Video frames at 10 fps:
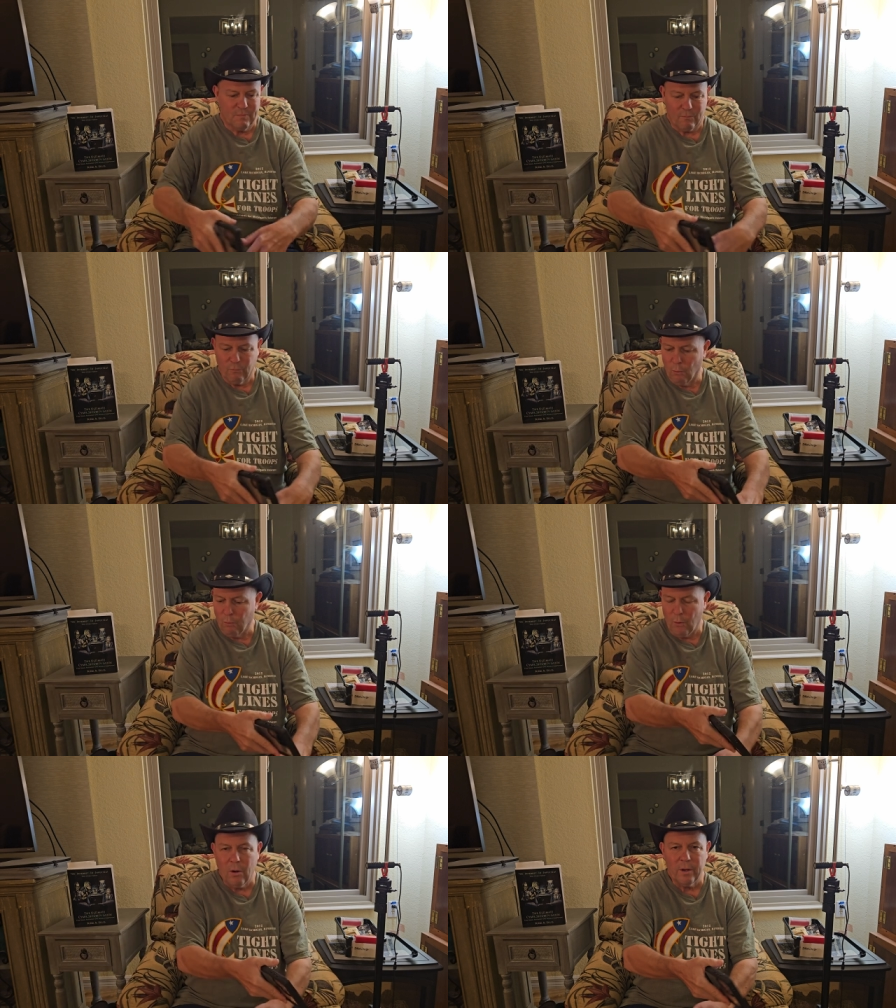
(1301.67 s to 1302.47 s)

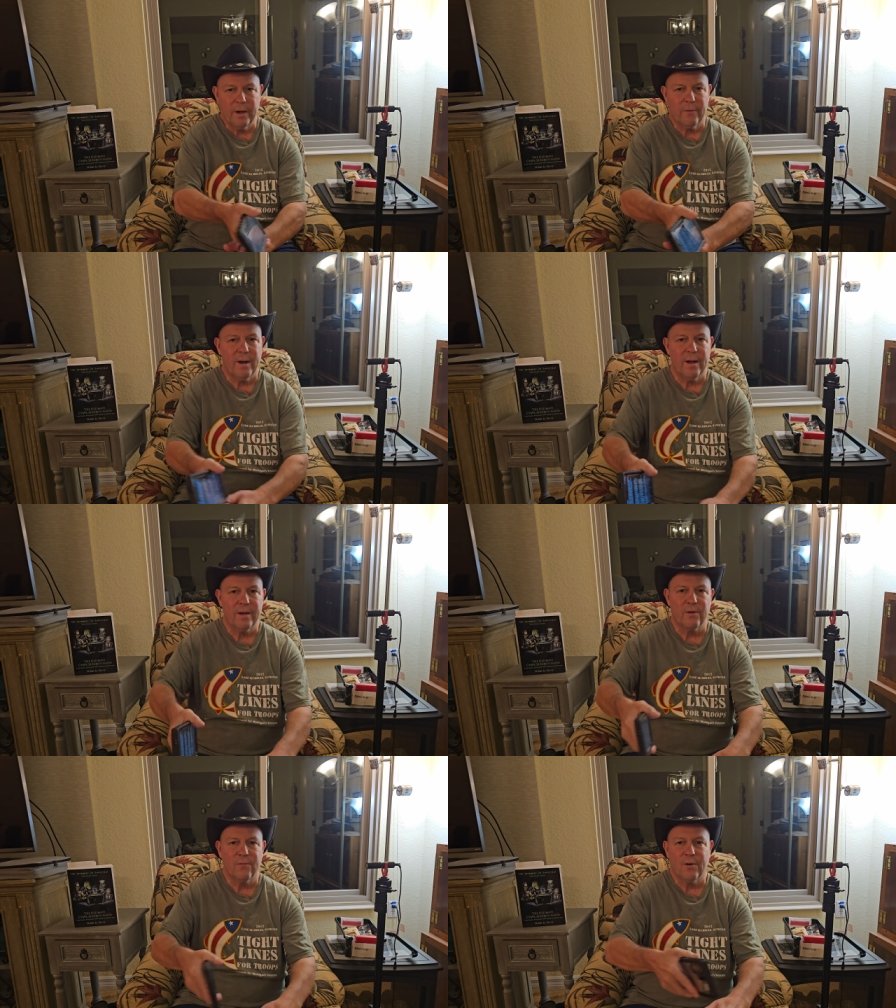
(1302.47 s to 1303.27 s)
rolling around
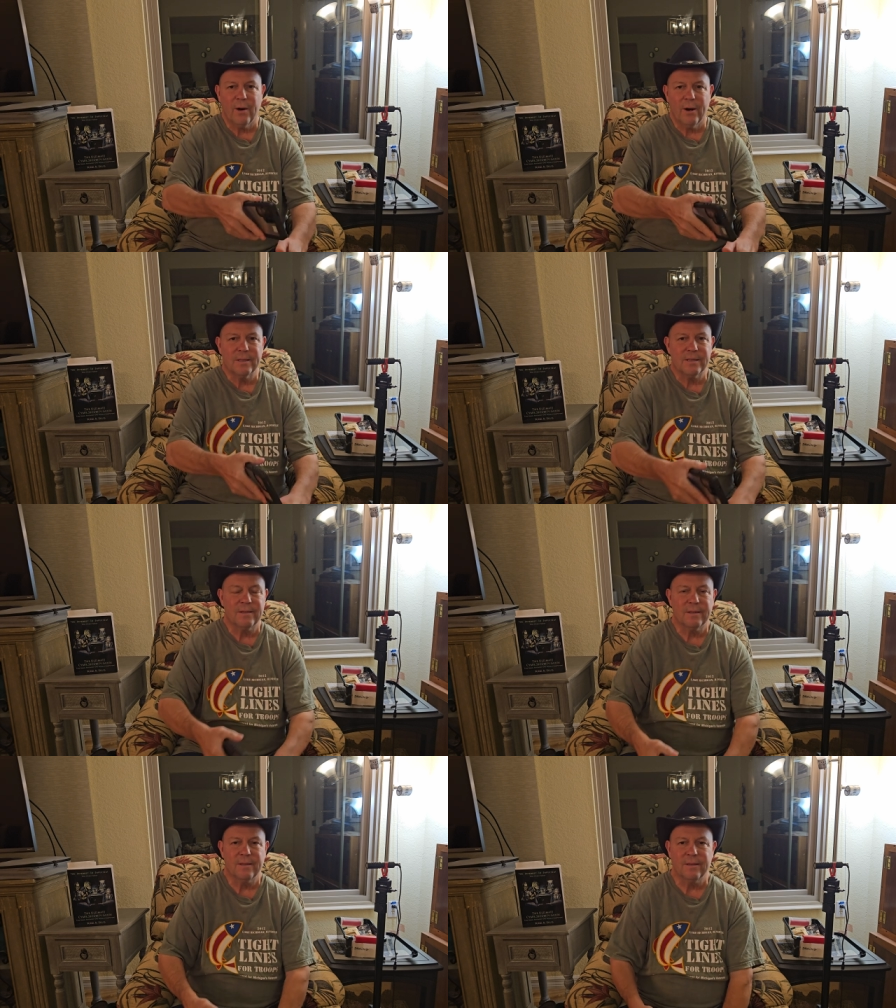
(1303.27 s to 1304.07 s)
in the forest
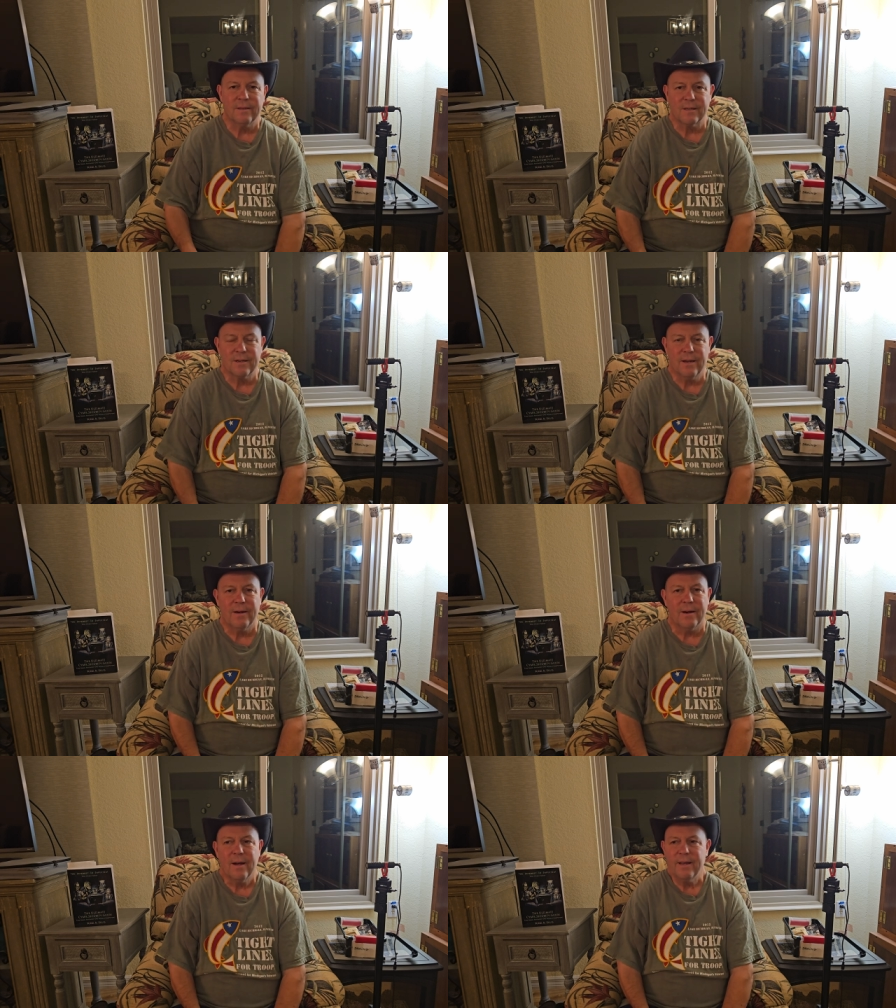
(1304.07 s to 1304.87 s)
in the
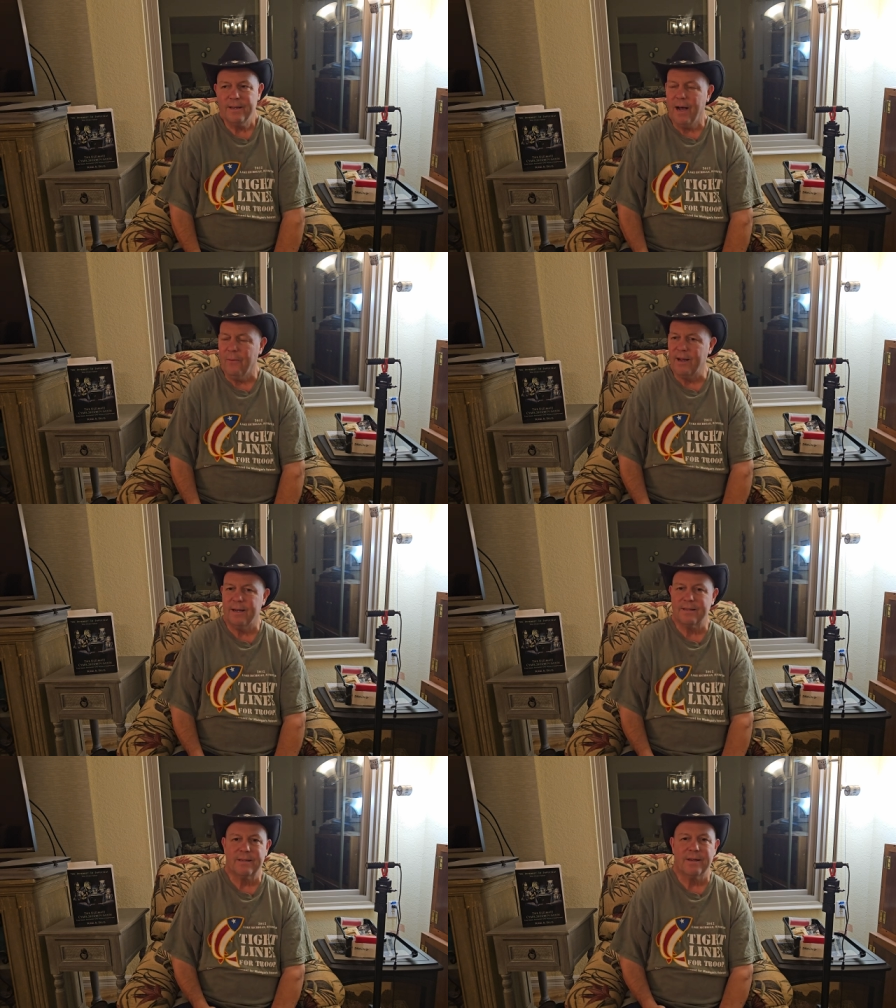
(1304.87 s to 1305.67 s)
Sierra? Yeah, we
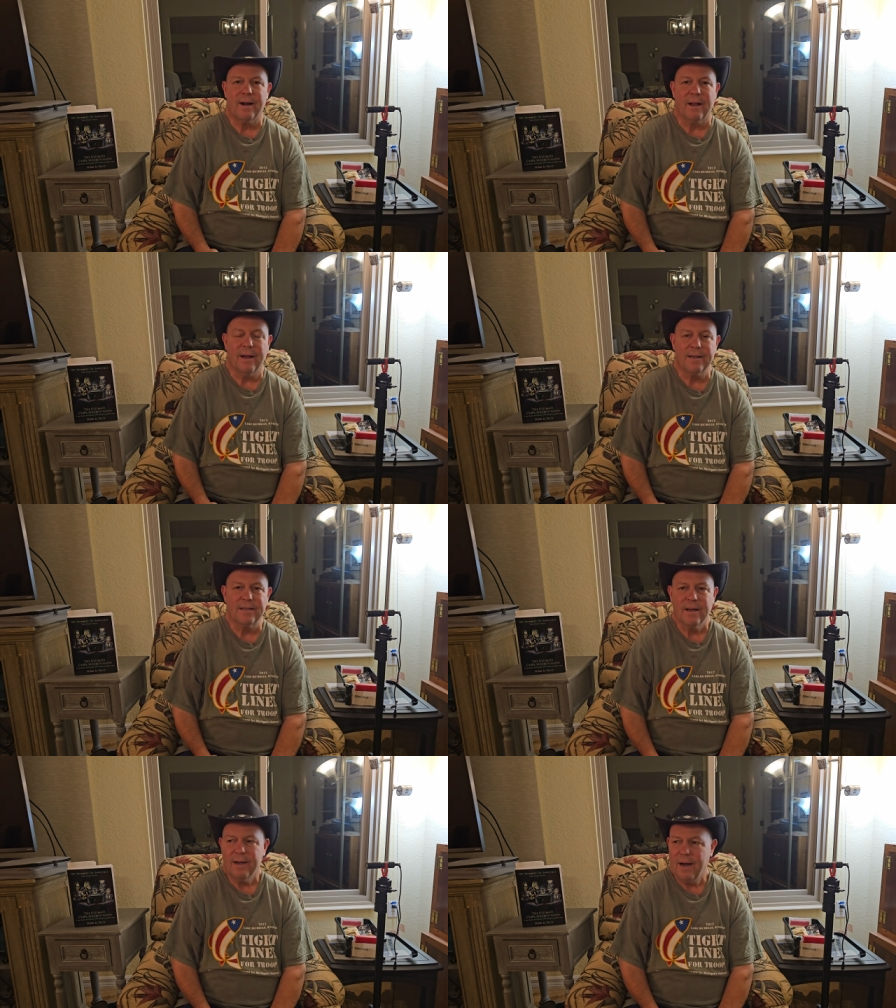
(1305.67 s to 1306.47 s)
got satellites.